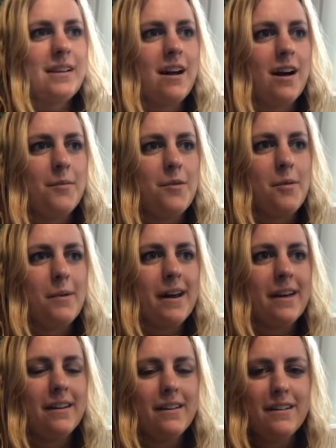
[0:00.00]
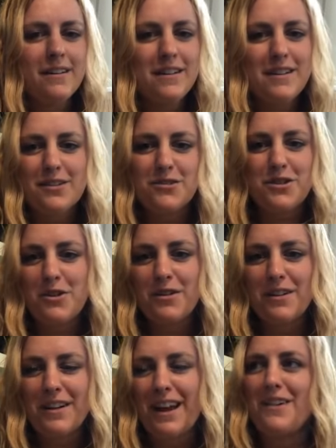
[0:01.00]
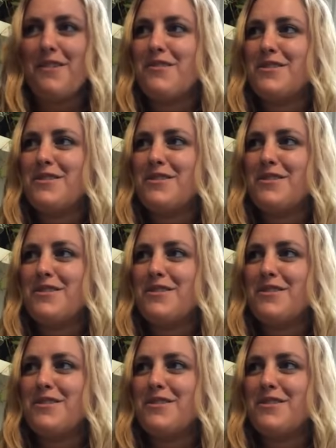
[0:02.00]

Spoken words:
I don't know if